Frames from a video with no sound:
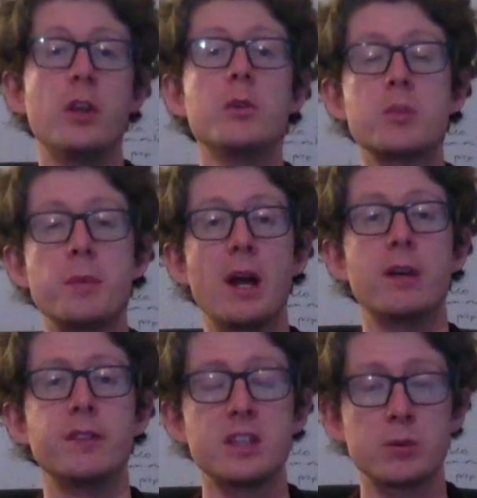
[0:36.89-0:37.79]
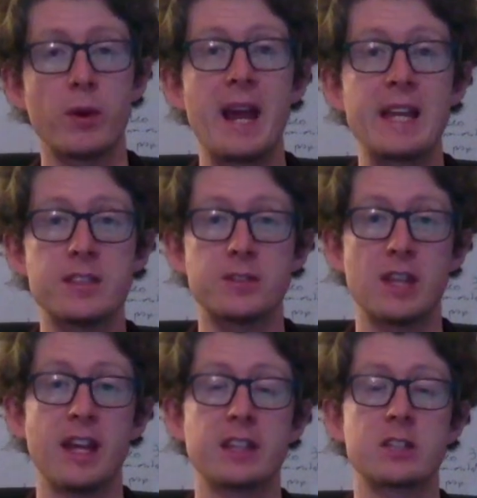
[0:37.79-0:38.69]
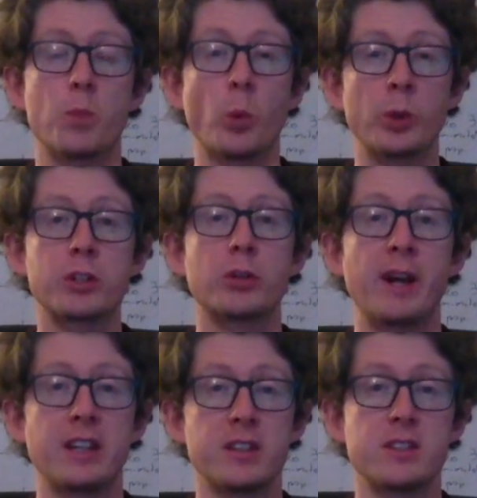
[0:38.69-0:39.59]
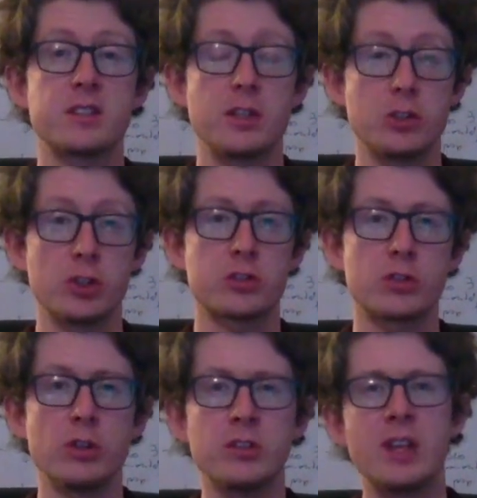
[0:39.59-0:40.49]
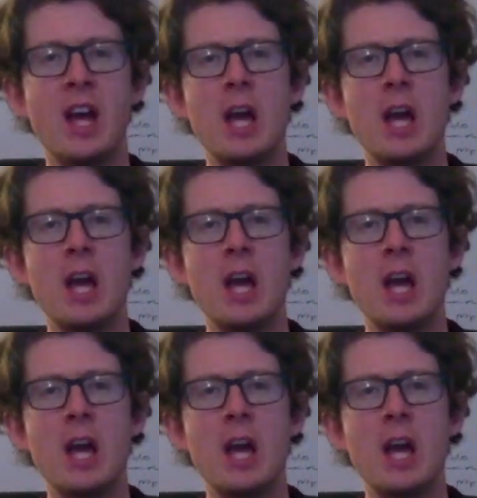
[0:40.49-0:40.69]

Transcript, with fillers: Those would be obvious ways of saying there's more to correctness than just truth,